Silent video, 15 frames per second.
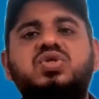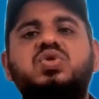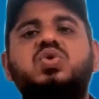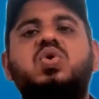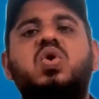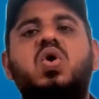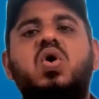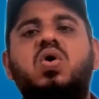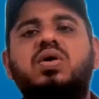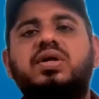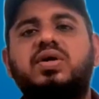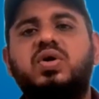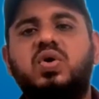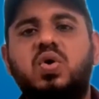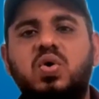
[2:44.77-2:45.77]
to hold
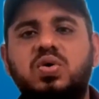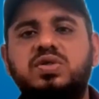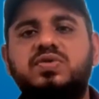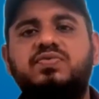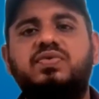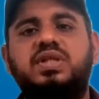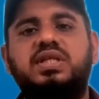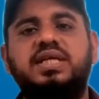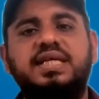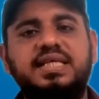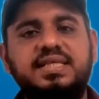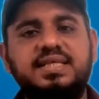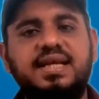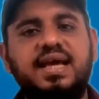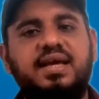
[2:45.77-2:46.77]
the cross with
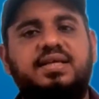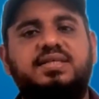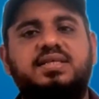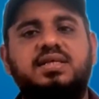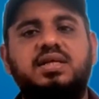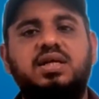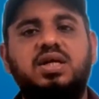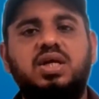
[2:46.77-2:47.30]
his legs.